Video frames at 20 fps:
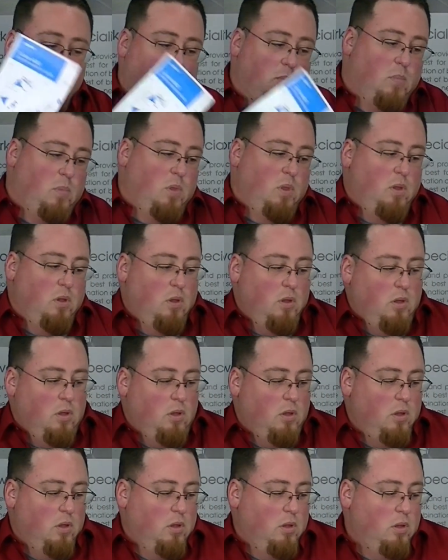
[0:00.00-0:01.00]

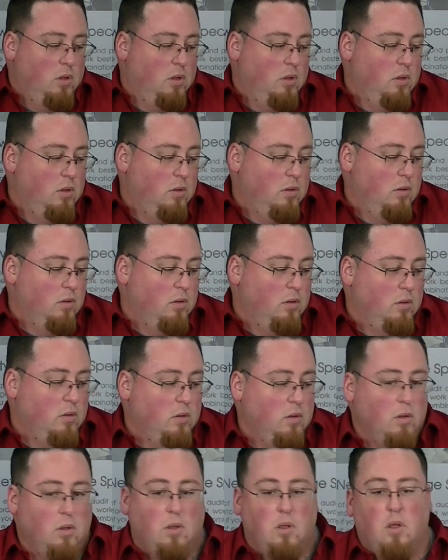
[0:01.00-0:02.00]

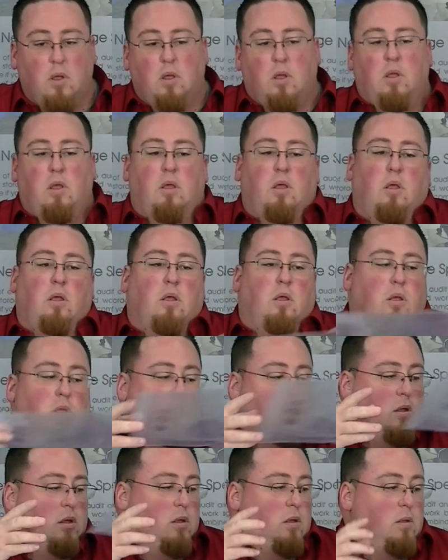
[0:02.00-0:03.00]

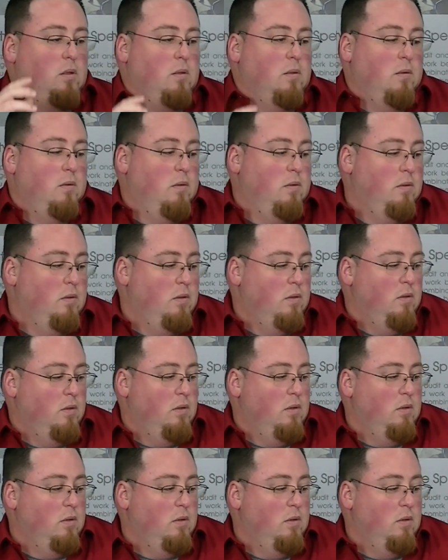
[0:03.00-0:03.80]
(no one is talking)